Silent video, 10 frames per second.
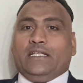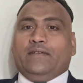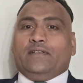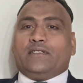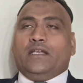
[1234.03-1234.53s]

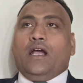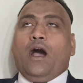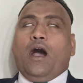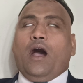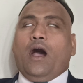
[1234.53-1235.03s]
and they will say
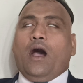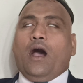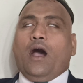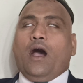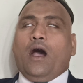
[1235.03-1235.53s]

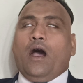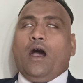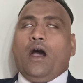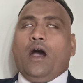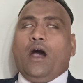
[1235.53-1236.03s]

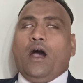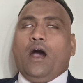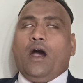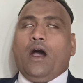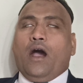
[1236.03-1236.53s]

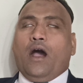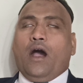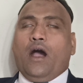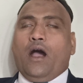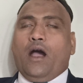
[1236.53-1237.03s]

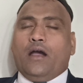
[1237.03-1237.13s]
ah